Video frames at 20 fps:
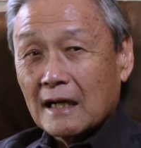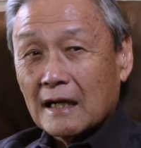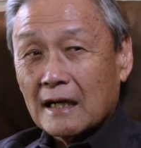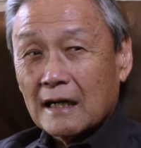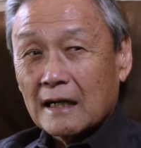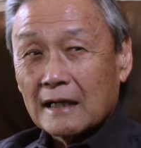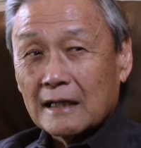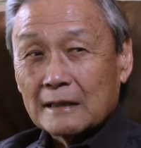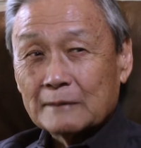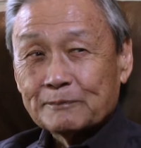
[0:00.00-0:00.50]

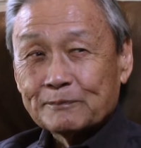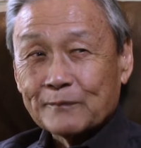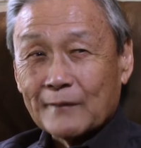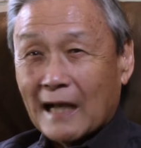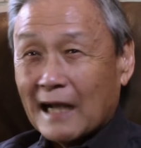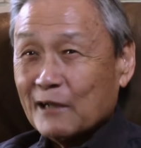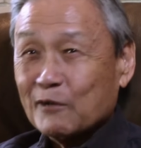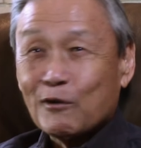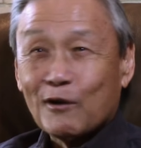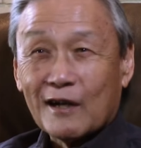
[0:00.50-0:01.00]

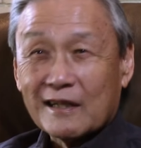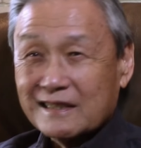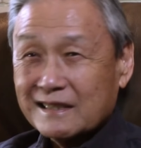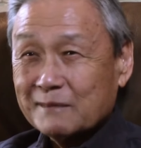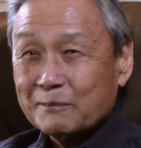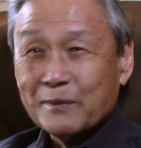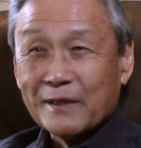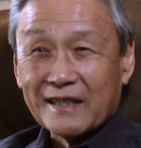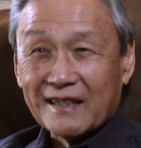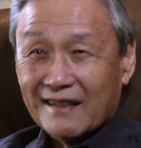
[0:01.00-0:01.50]
I crossed
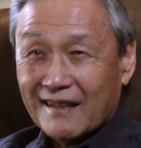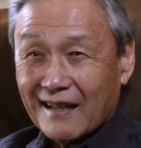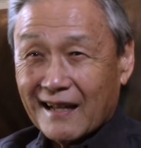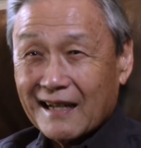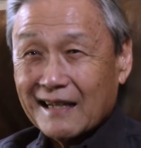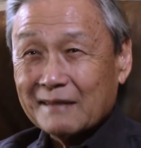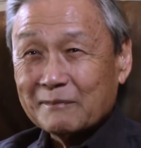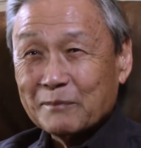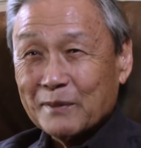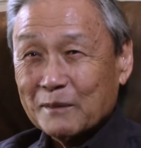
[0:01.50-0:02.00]
the picket
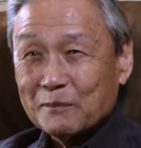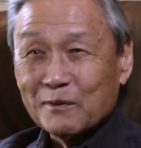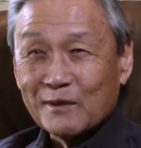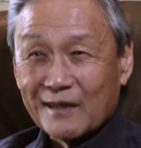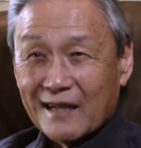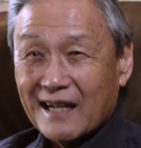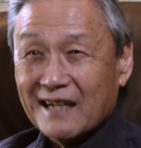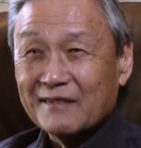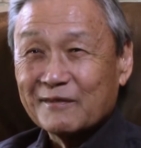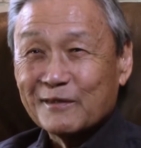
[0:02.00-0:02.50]
line. People
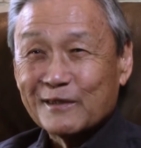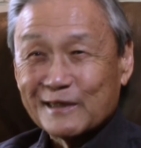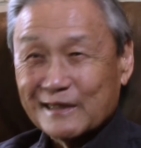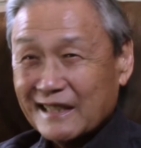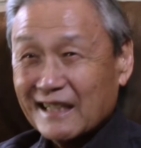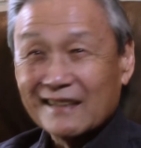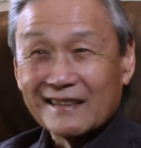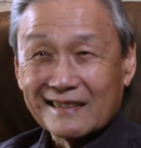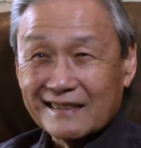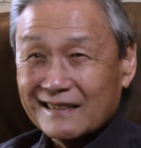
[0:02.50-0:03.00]
kind of were
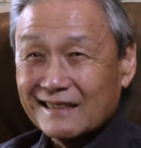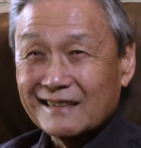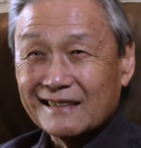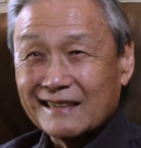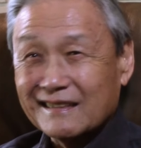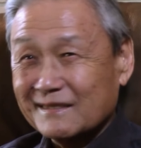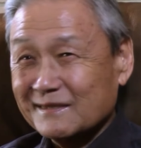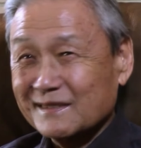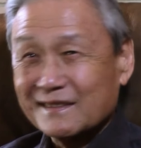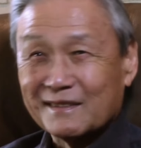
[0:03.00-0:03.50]
yelling,
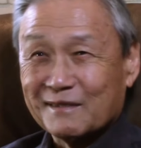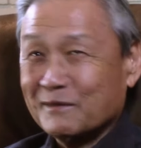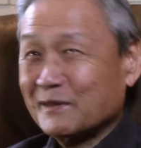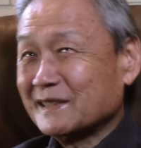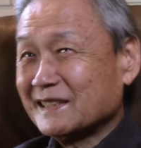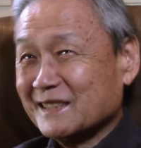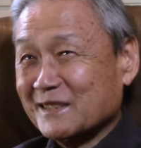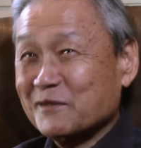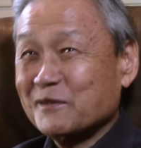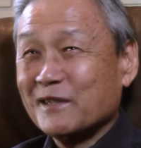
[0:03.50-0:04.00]
and I was thinking,
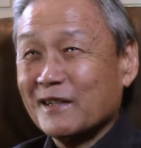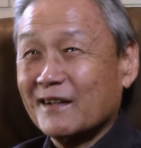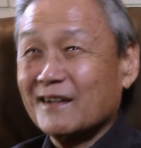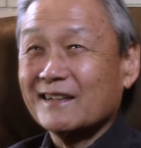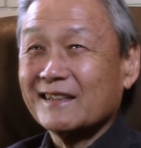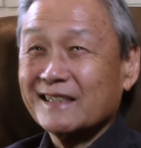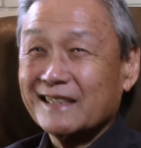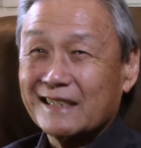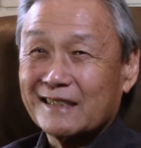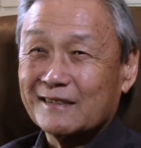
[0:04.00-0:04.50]
what's going
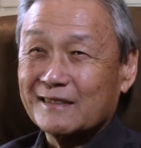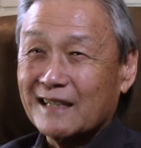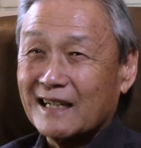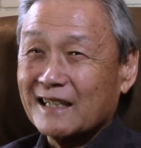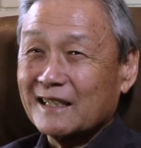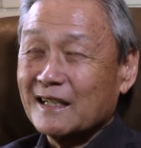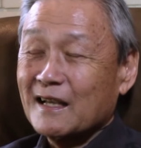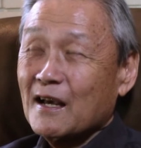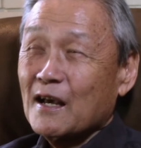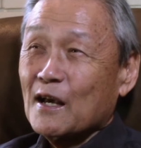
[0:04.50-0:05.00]
on here? And
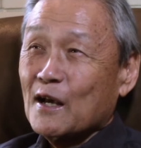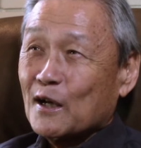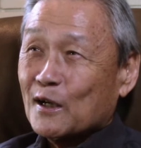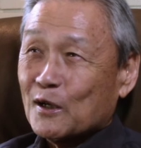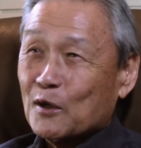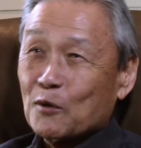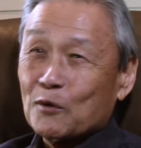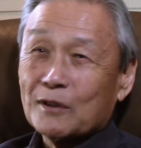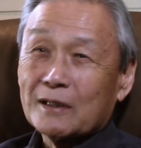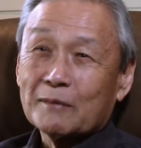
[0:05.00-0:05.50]
I
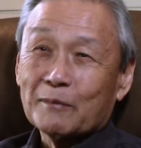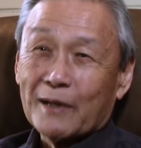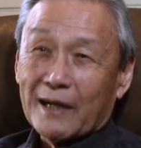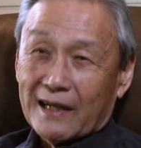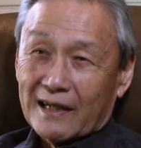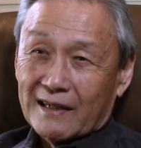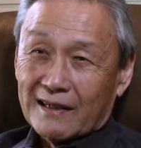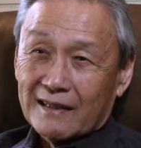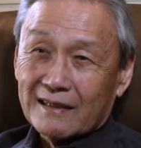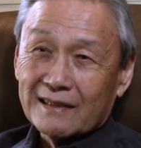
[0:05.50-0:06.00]
go into
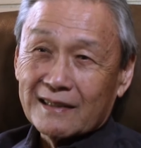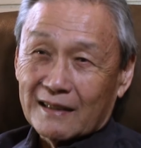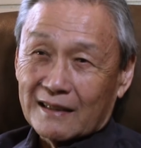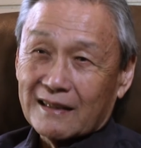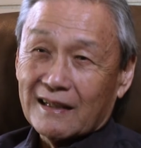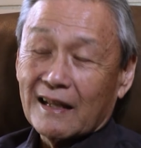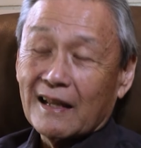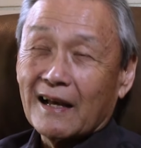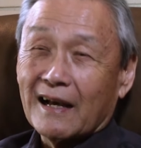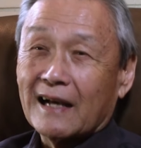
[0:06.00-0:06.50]
my
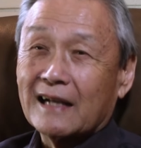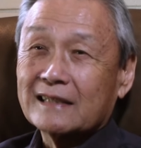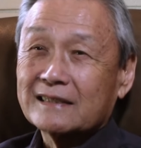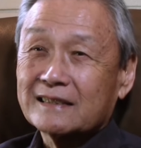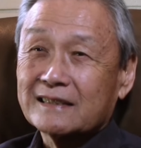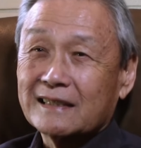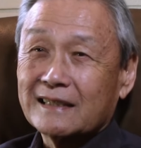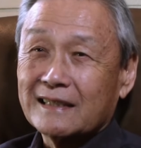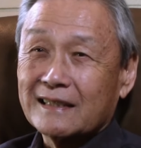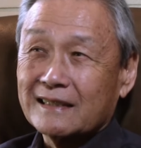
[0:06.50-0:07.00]

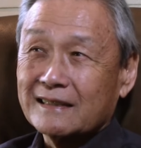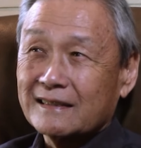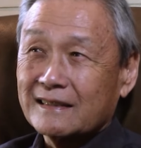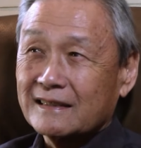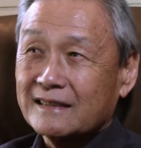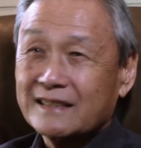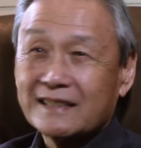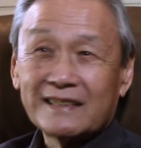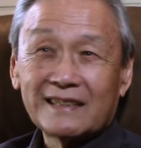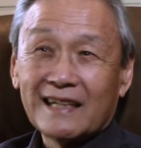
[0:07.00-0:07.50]
class, and
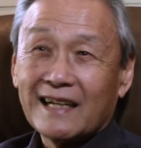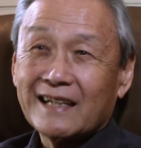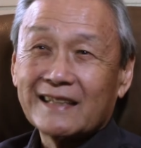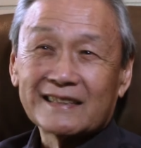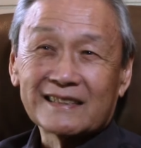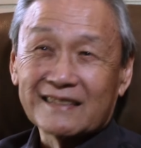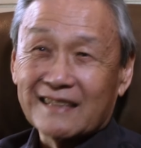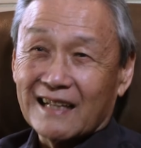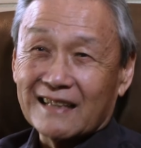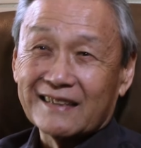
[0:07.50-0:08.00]
the TA
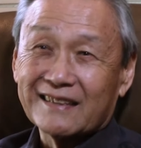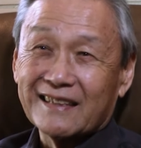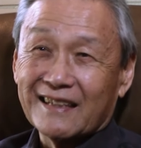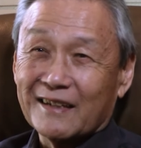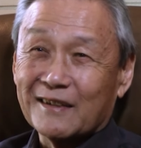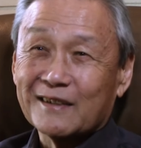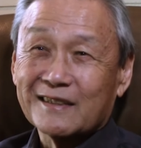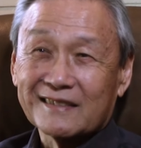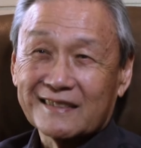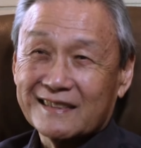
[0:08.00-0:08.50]
is not
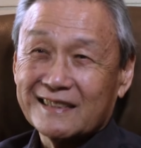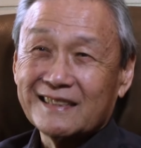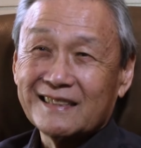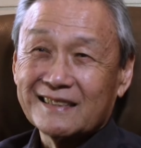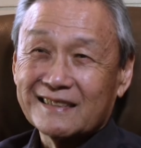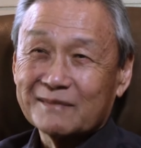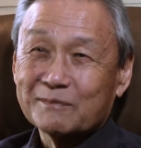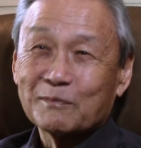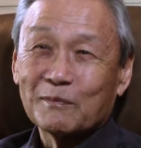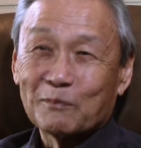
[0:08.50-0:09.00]
there because
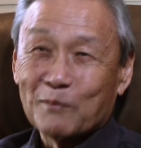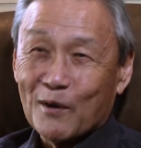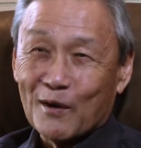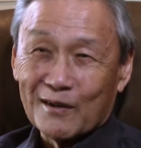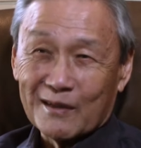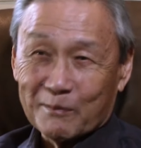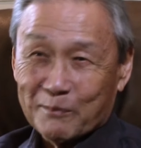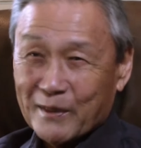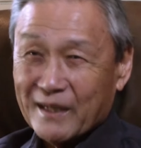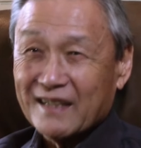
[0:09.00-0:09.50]
he's part
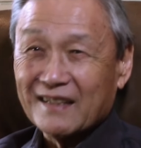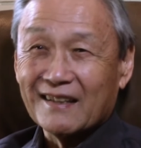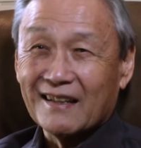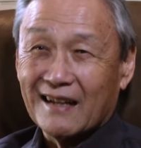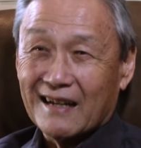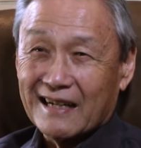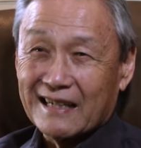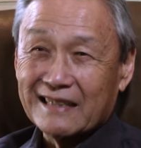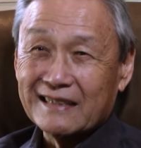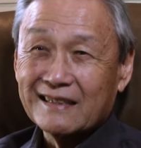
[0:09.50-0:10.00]
of the picket
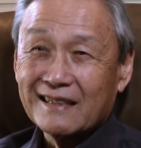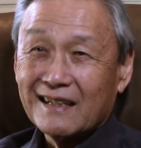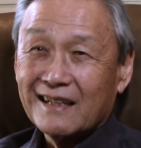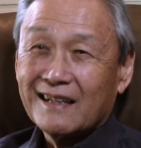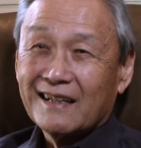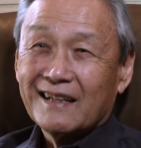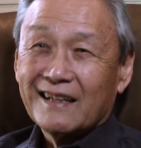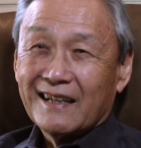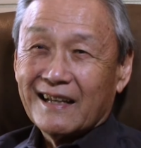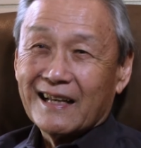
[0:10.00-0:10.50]
line,
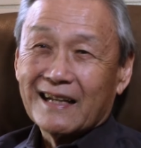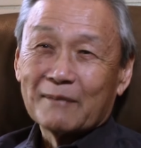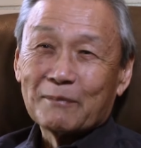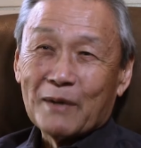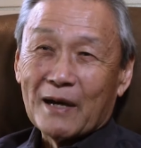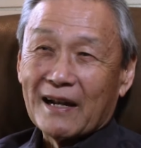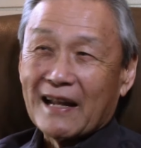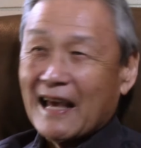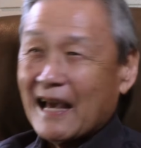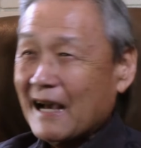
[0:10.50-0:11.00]
and
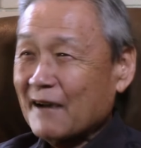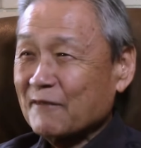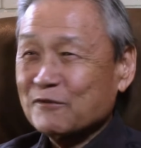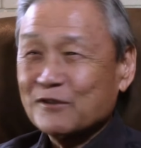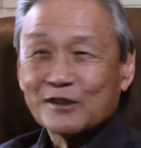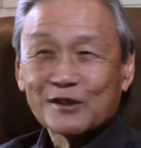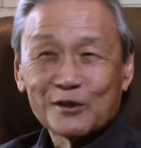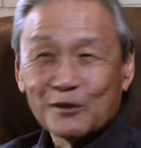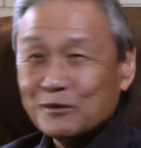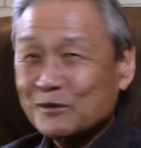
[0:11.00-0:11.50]
about half
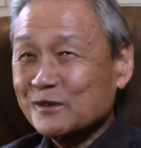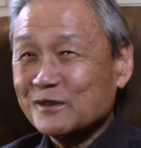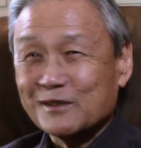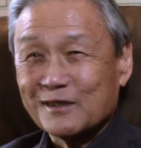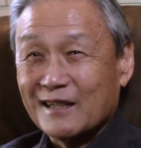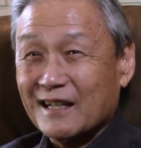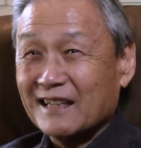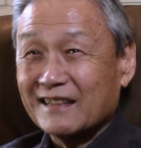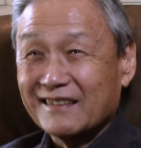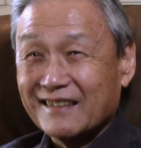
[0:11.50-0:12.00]
the students are
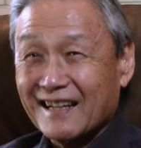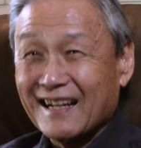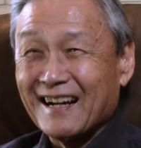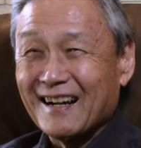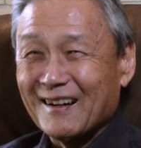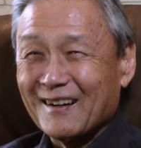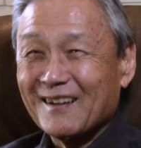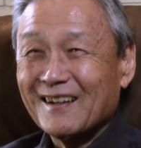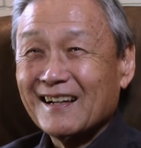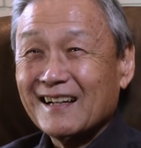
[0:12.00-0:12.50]
not
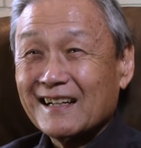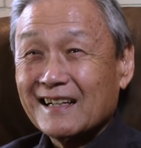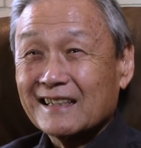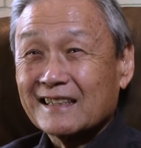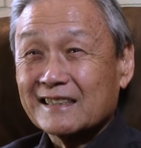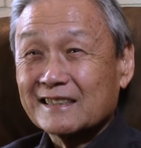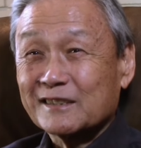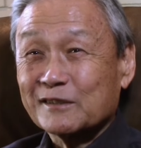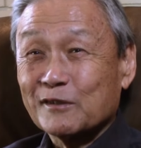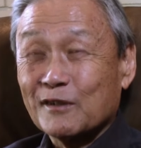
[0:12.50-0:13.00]
there
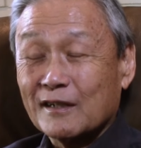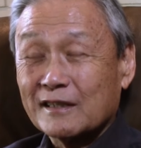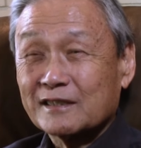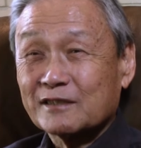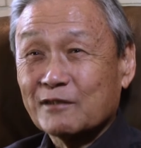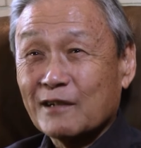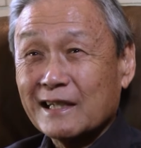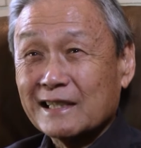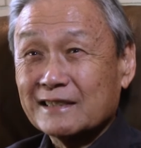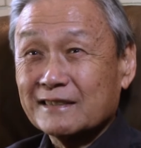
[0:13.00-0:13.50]
because they're on
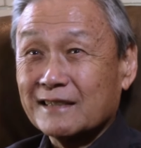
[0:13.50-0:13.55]
strike.